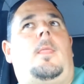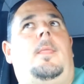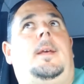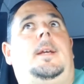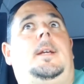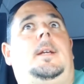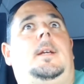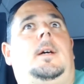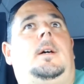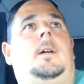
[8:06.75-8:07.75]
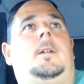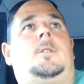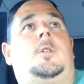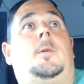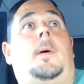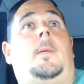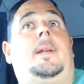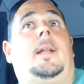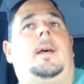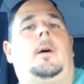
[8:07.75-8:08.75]
the turbo
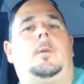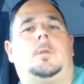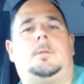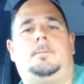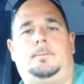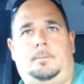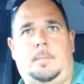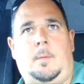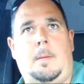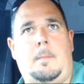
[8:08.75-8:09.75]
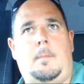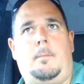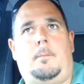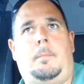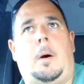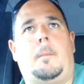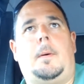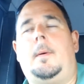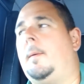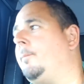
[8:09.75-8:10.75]
inlet hose. It went pop.
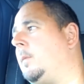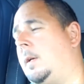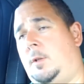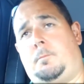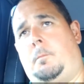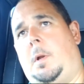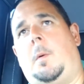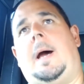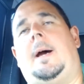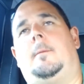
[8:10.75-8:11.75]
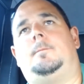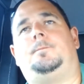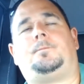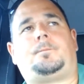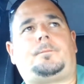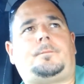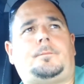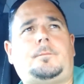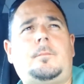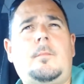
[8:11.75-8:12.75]
It just blew out.
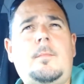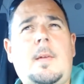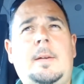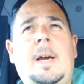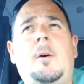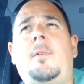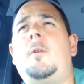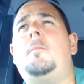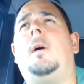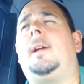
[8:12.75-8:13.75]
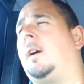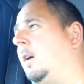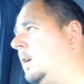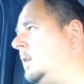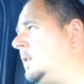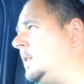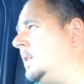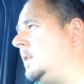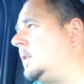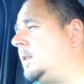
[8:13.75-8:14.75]
Now I've owned my car
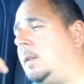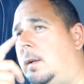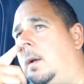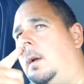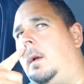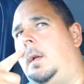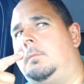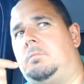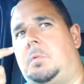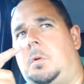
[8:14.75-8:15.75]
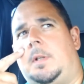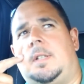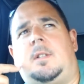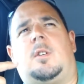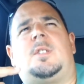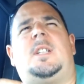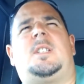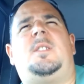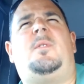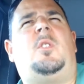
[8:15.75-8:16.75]
since, it had got
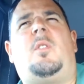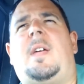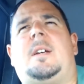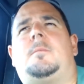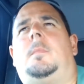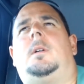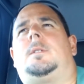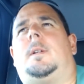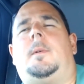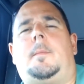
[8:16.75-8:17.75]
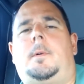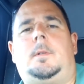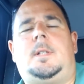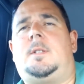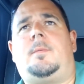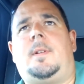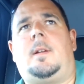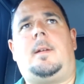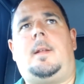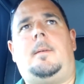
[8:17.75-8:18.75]
64,000 miles on it when I bought it, something
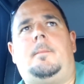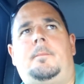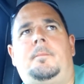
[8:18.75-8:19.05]
like that,